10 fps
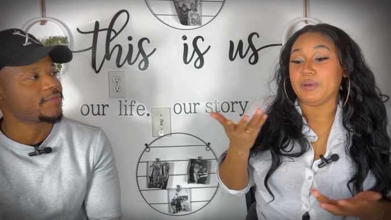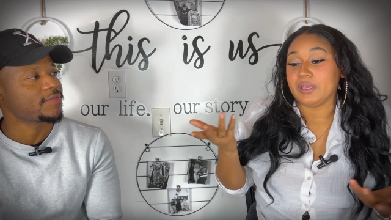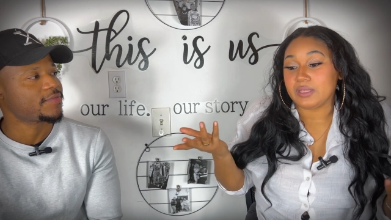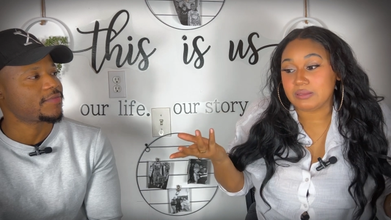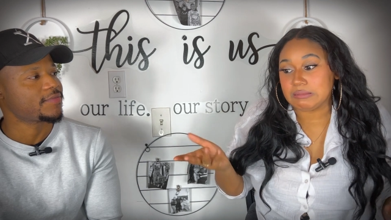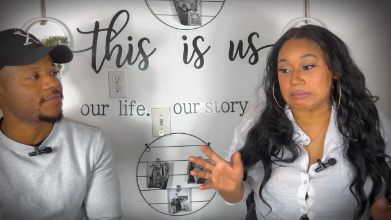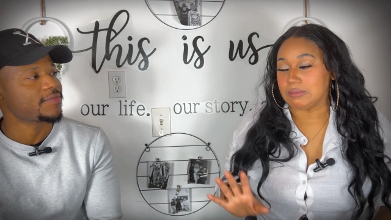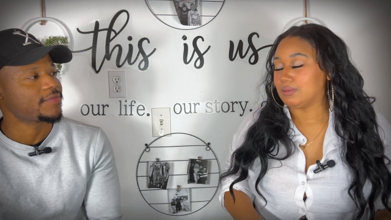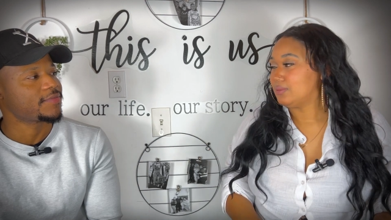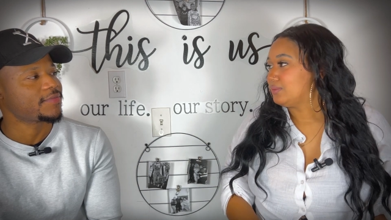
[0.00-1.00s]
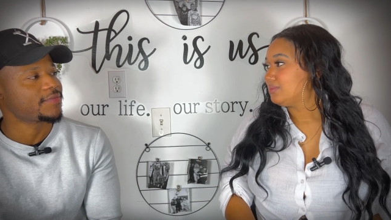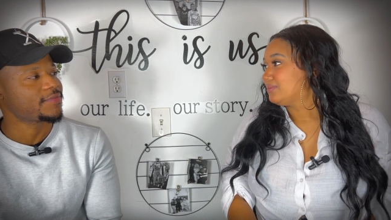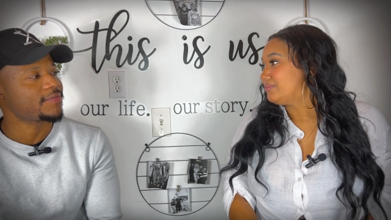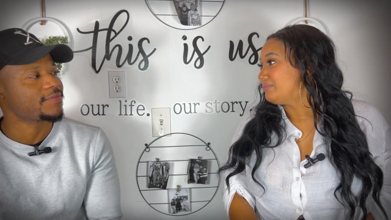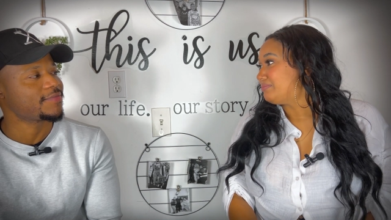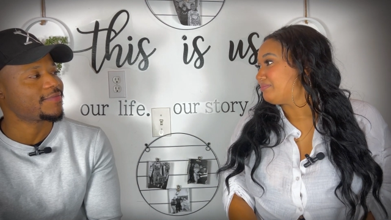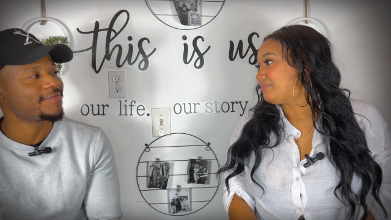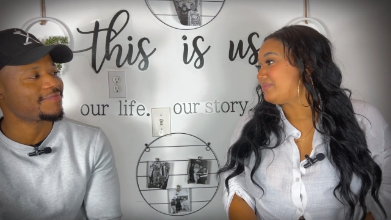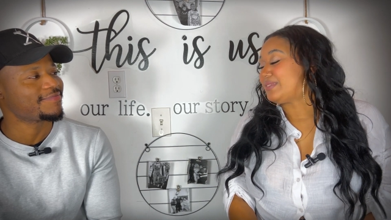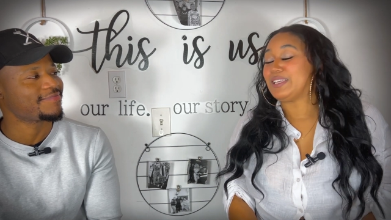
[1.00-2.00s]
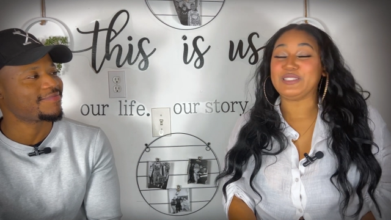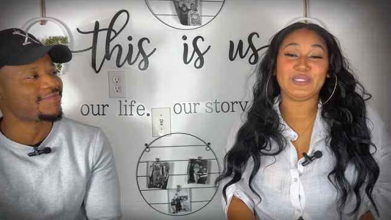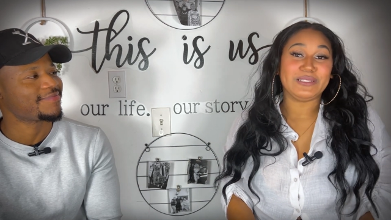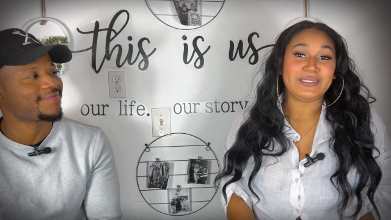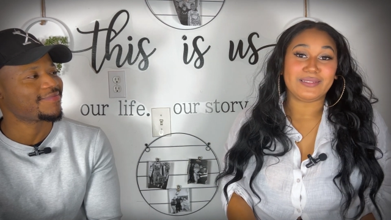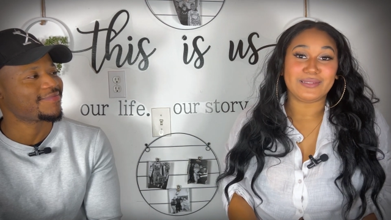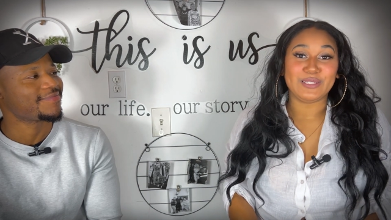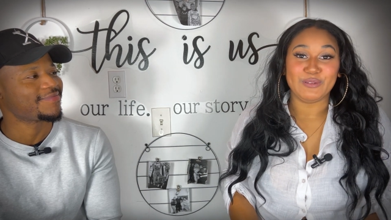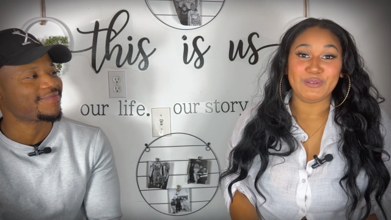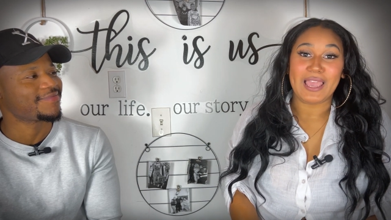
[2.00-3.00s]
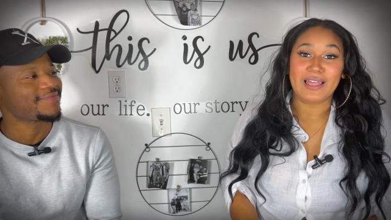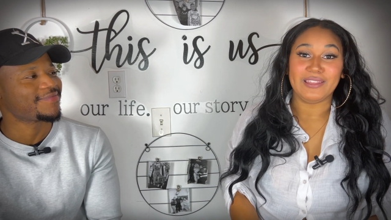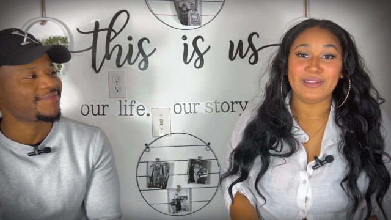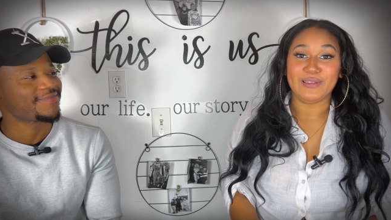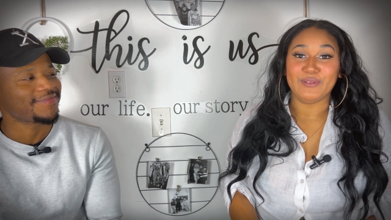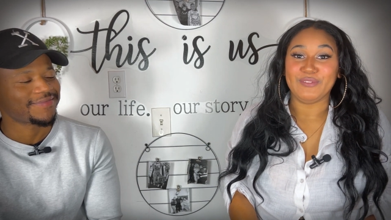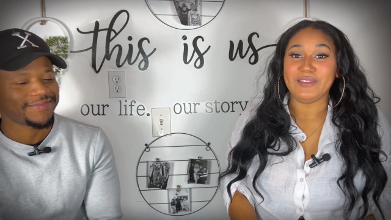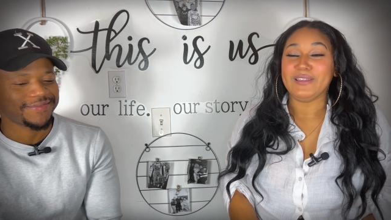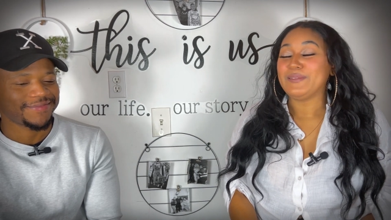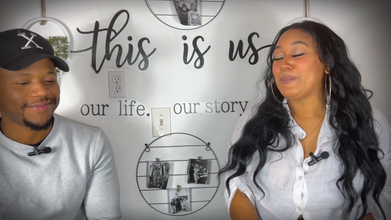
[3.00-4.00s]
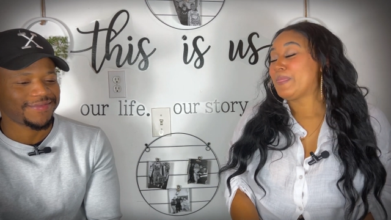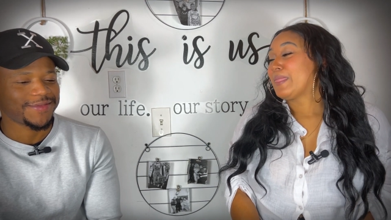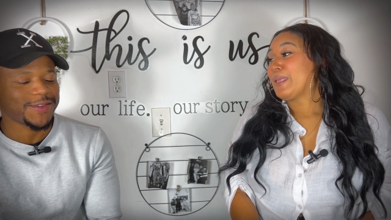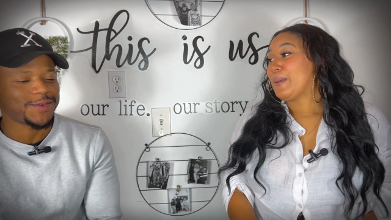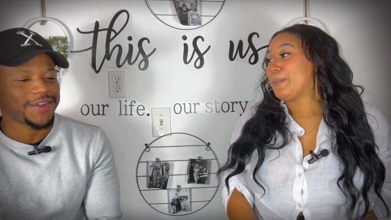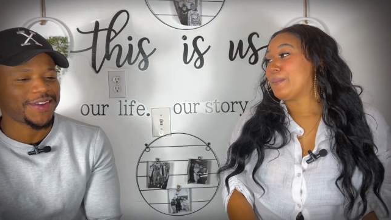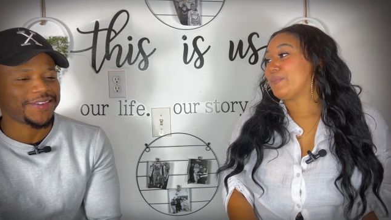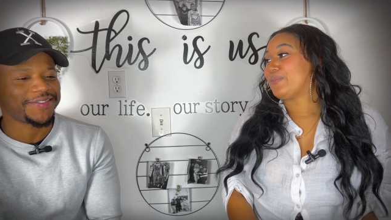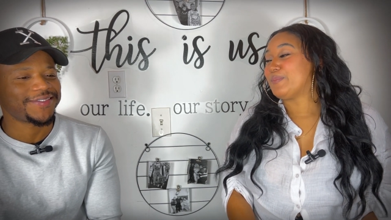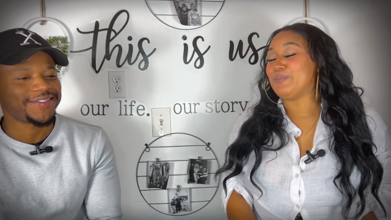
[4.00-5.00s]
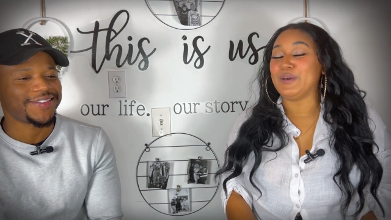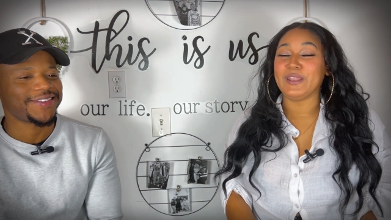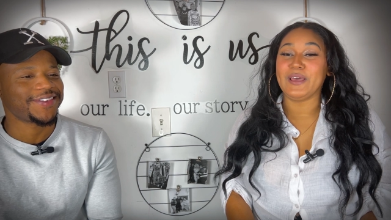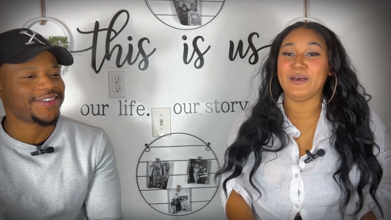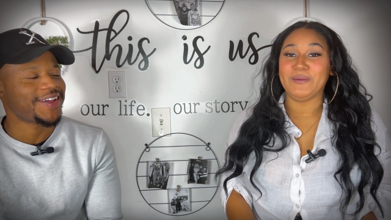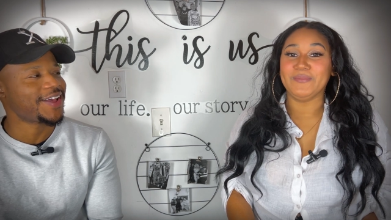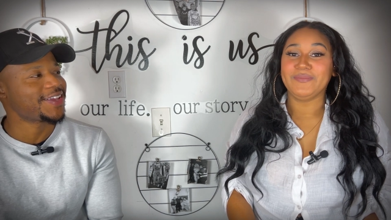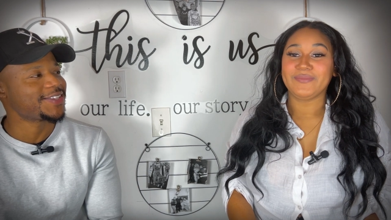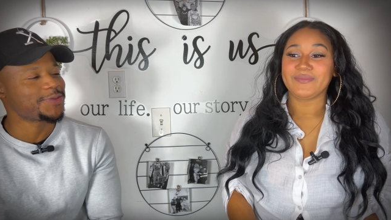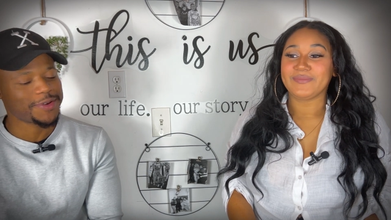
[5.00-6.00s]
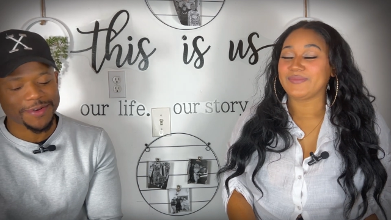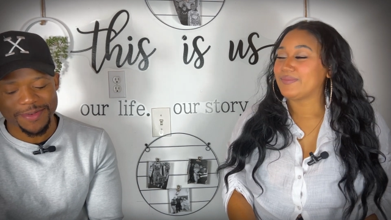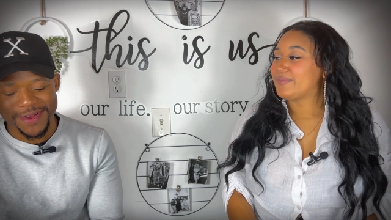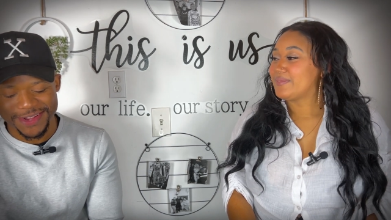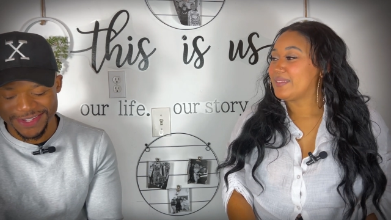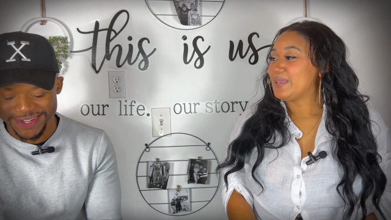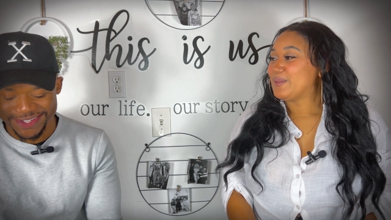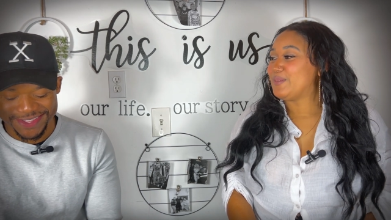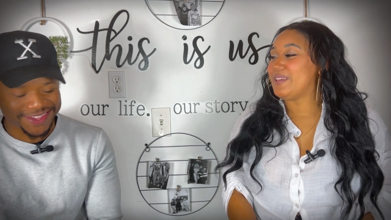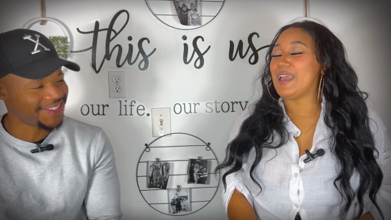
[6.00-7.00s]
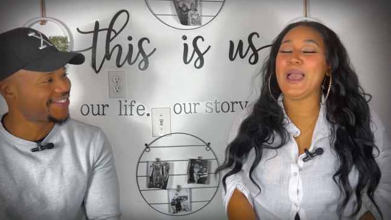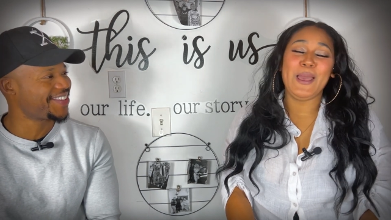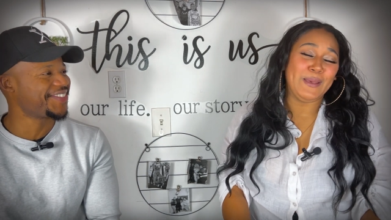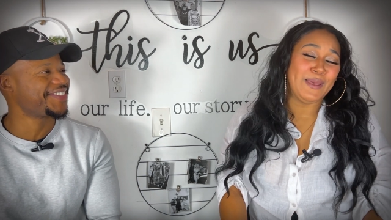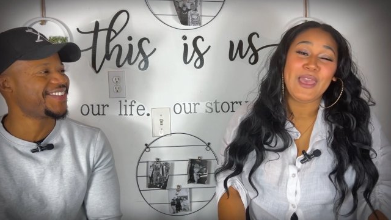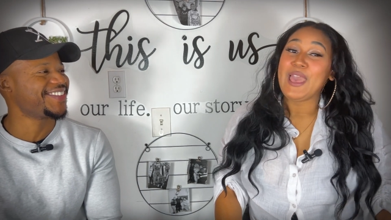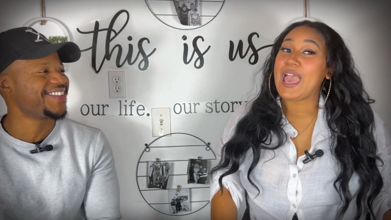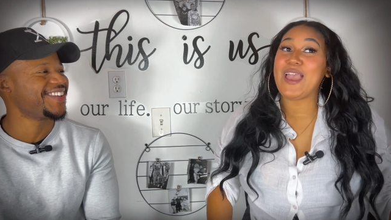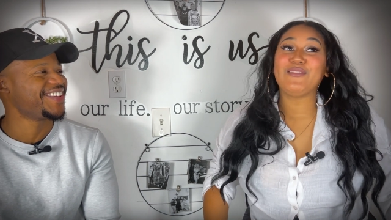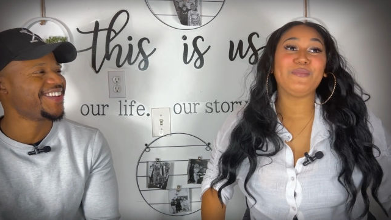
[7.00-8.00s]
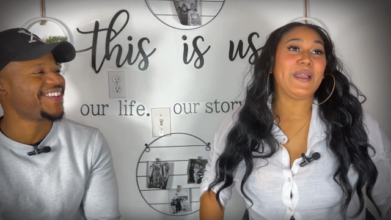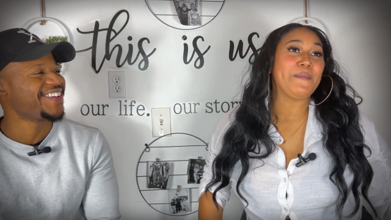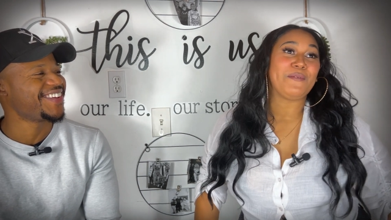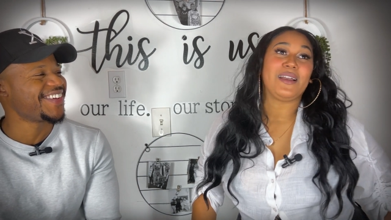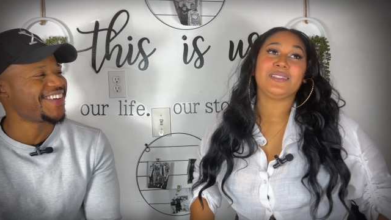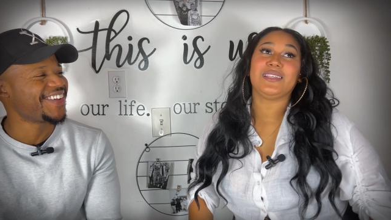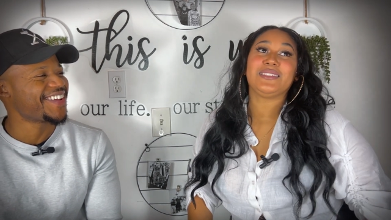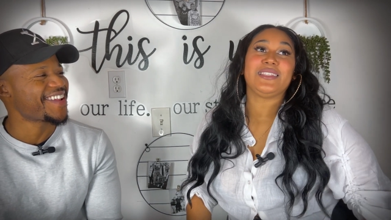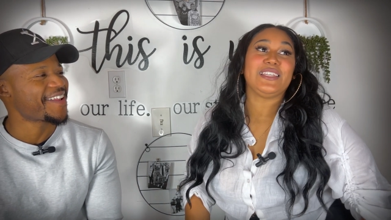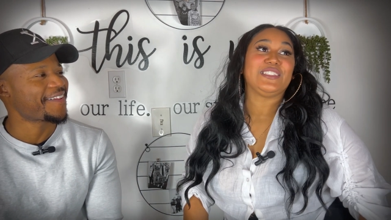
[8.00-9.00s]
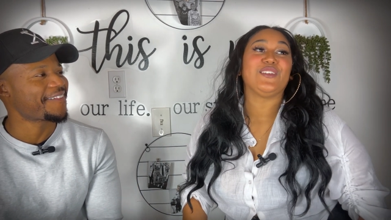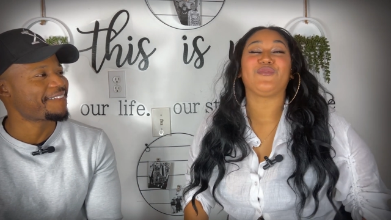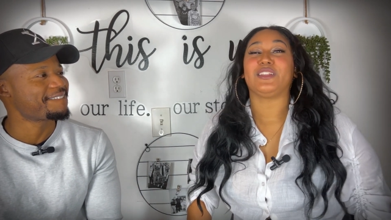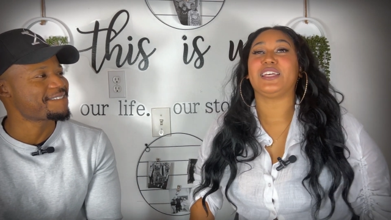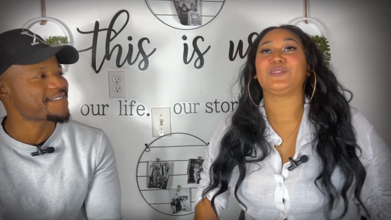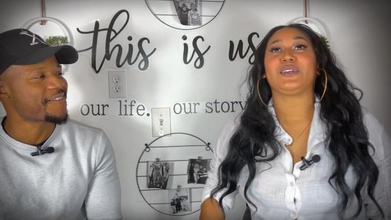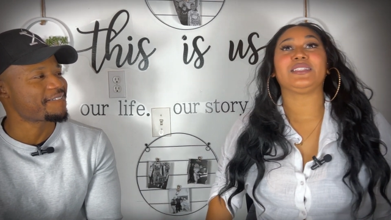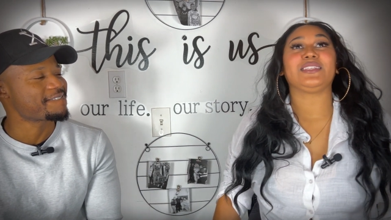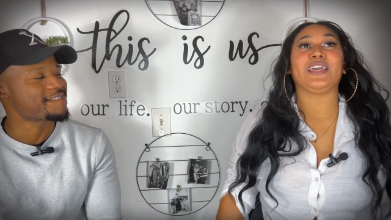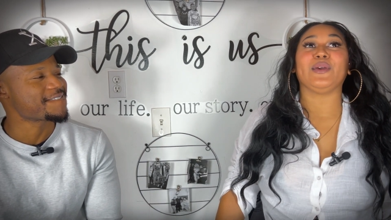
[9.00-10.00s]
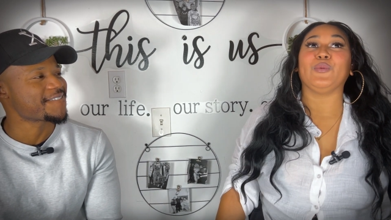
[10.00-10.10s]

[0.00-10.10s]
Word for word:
Speaker 1: but mm-hmm. that's just the reality of it.
Speaker 2: No doubt. But I guess we all
Speaker 1: process things different. Everybody process things different. That's why I said